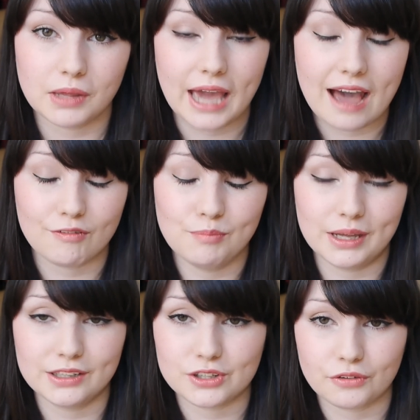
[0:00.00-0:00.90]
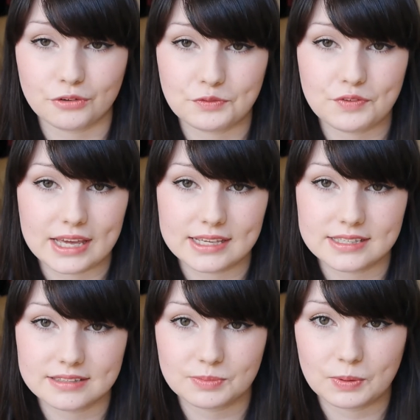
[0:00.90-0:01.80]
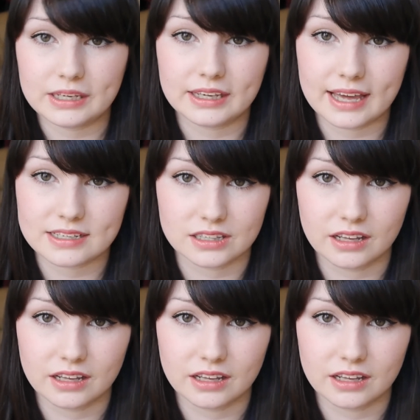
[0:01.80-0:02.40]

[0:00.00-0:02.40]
be half melted off your face when you get